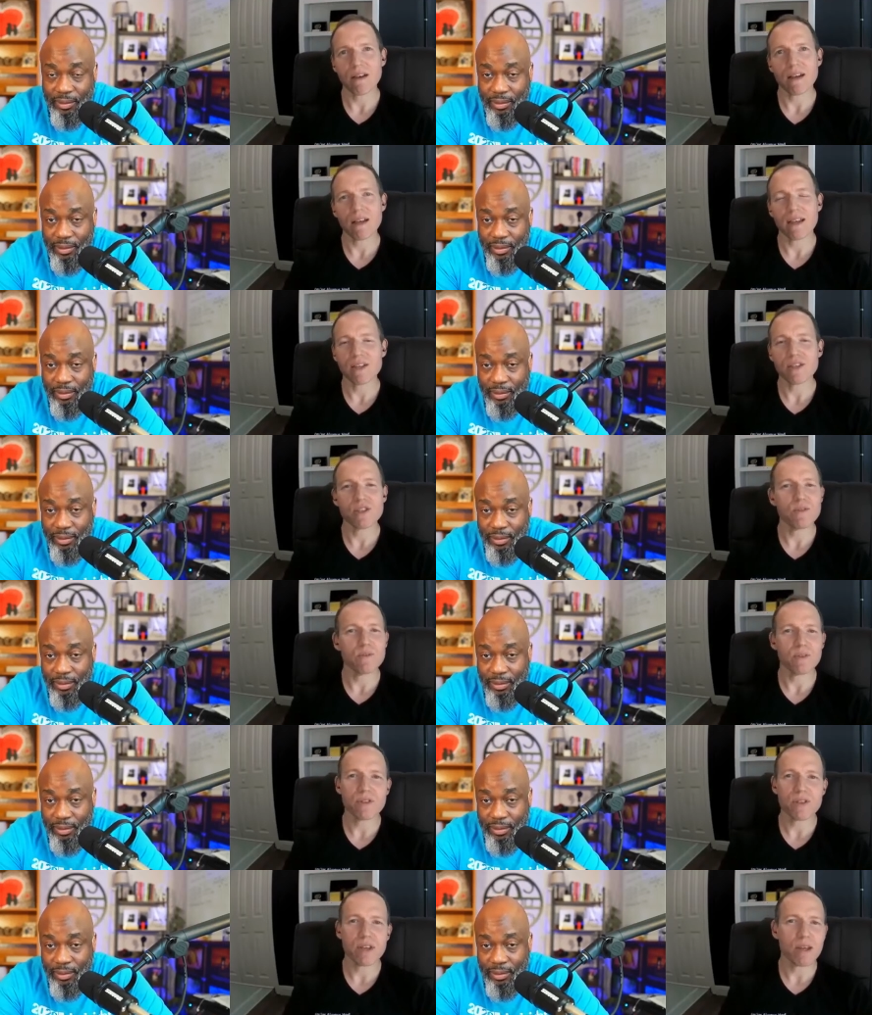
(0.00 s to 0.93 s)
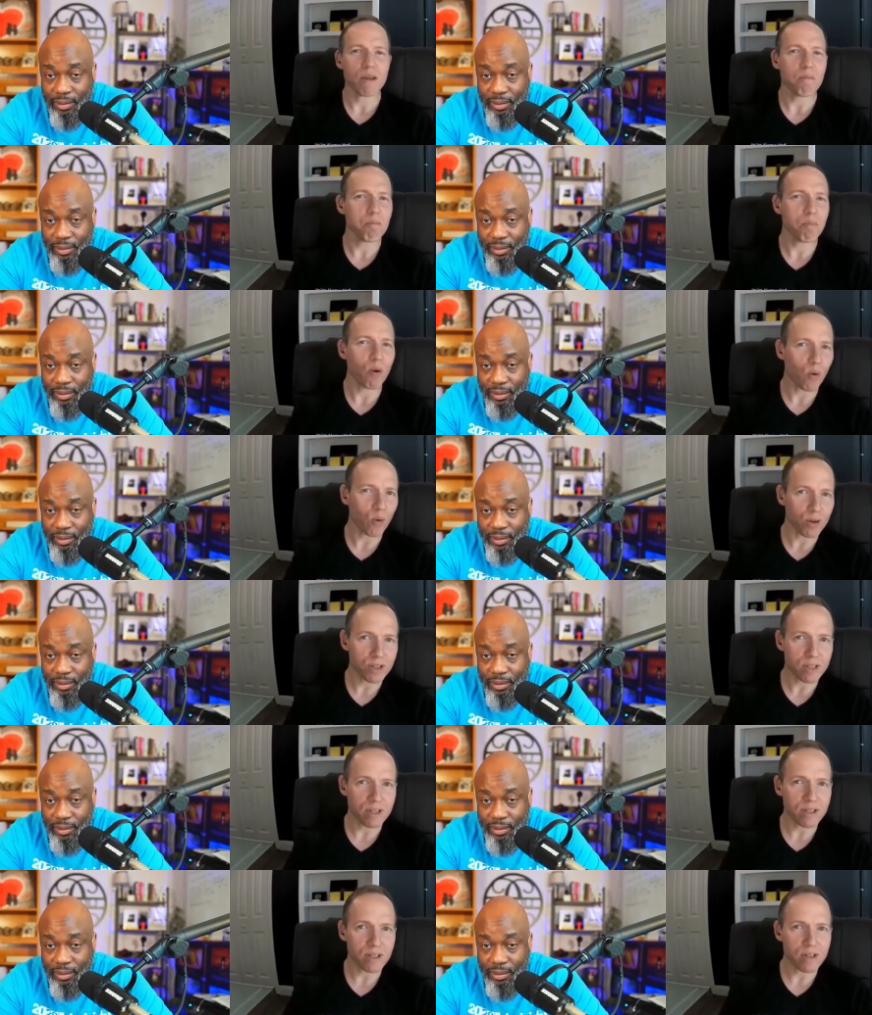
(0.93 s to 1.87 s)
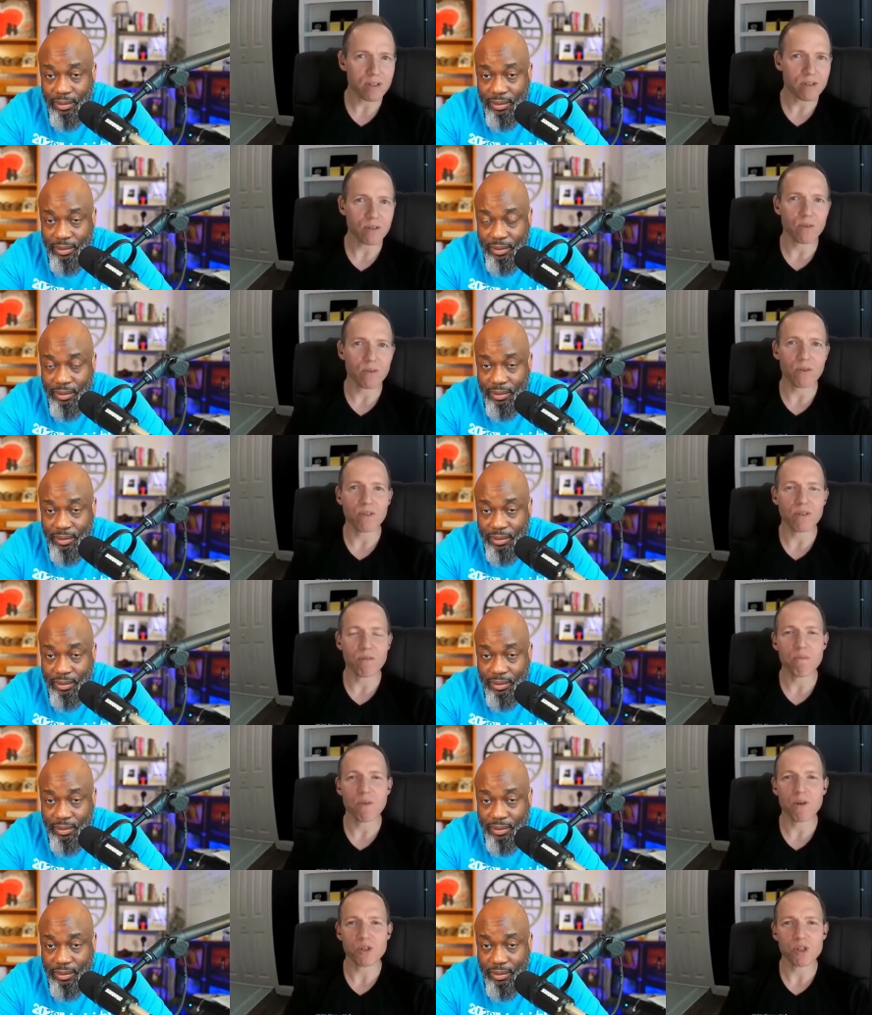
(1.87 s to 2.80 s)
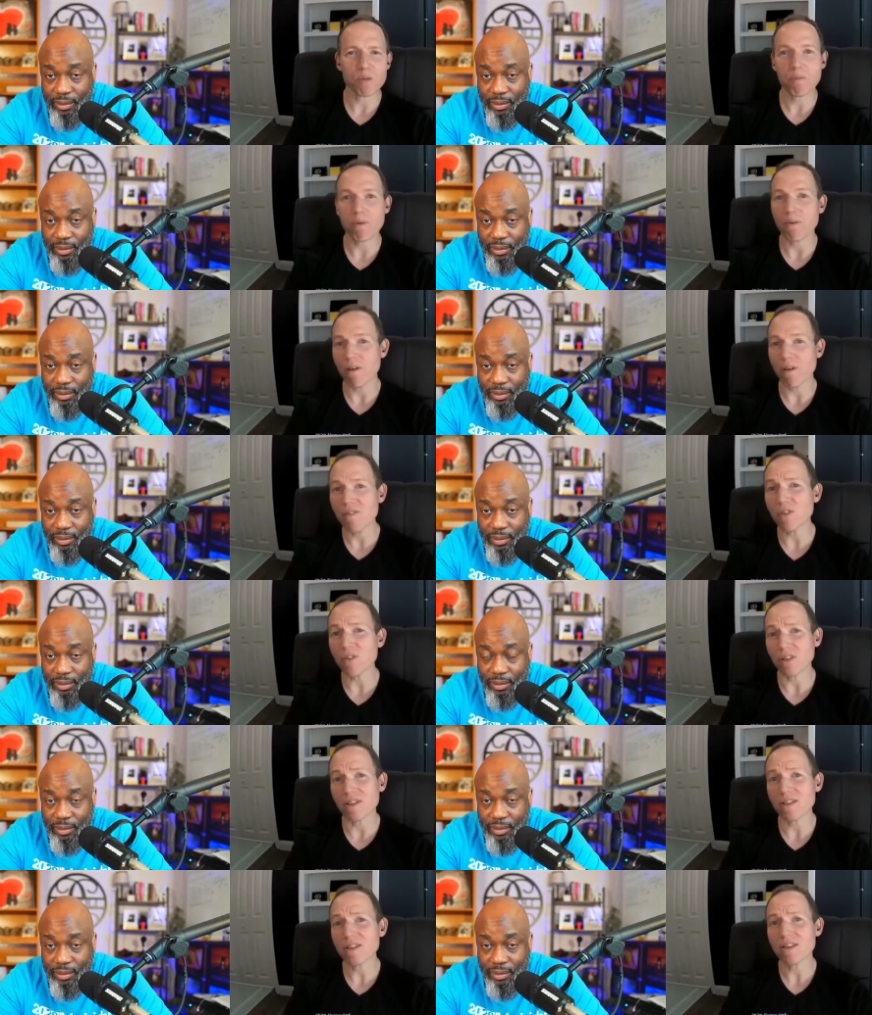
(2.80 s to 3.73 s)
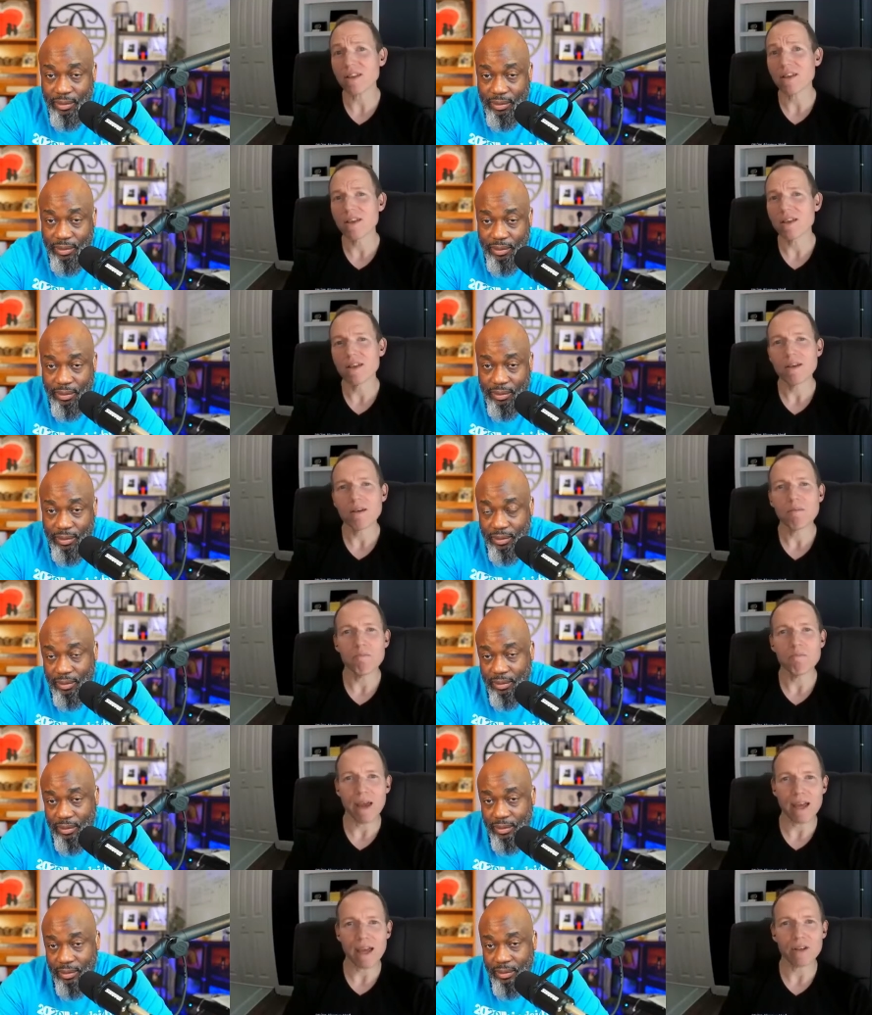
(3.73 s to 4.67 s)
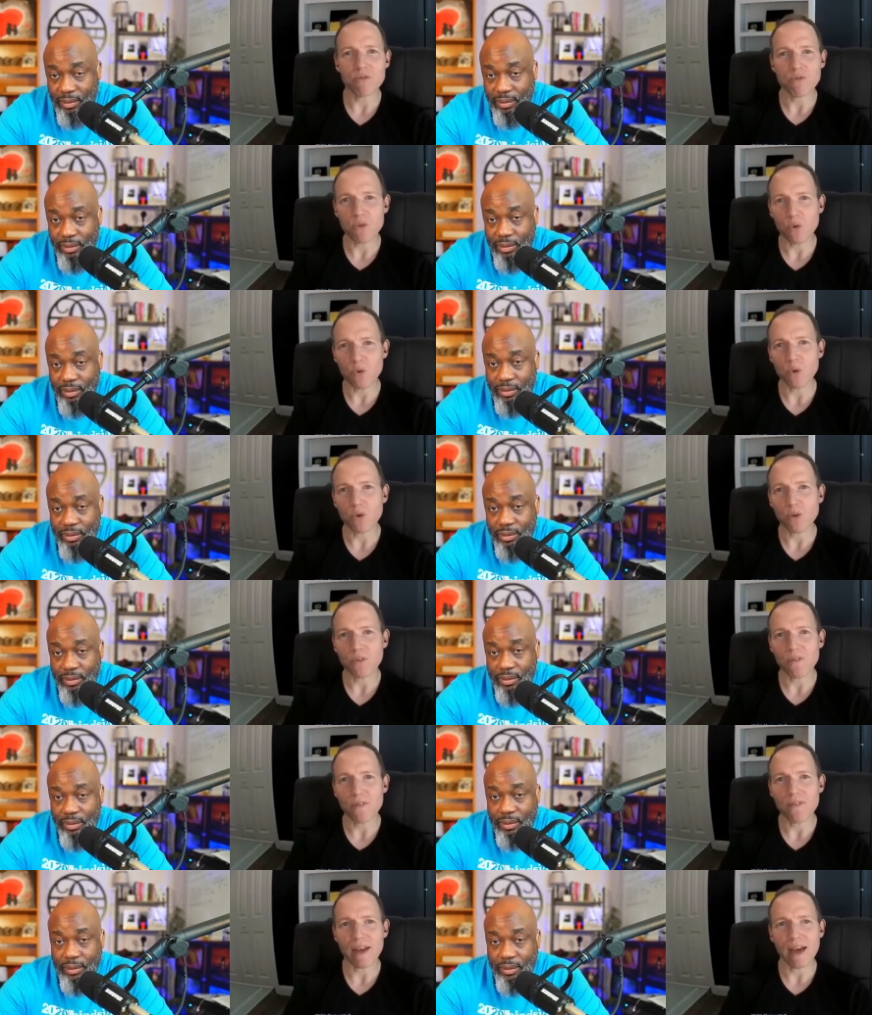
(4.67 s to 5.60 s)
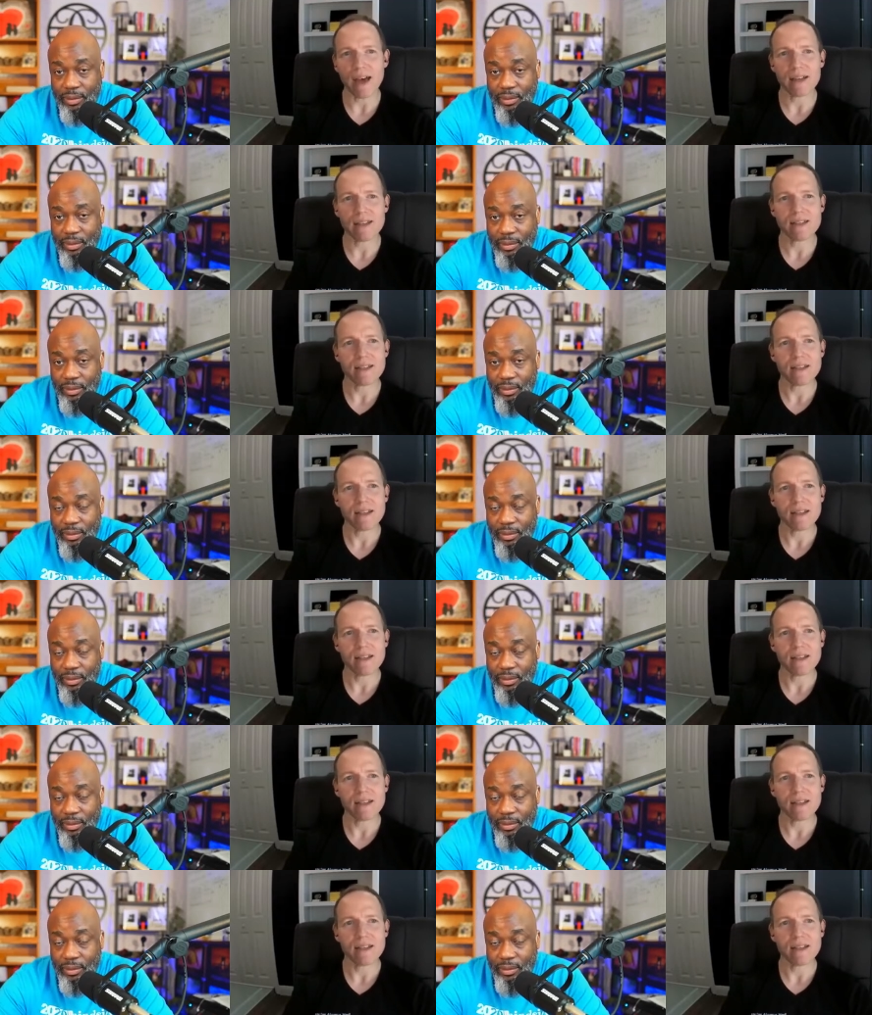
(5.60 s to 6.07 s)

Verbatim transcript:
Speaker 1: I guess you would say, important or the most prevalent man rule that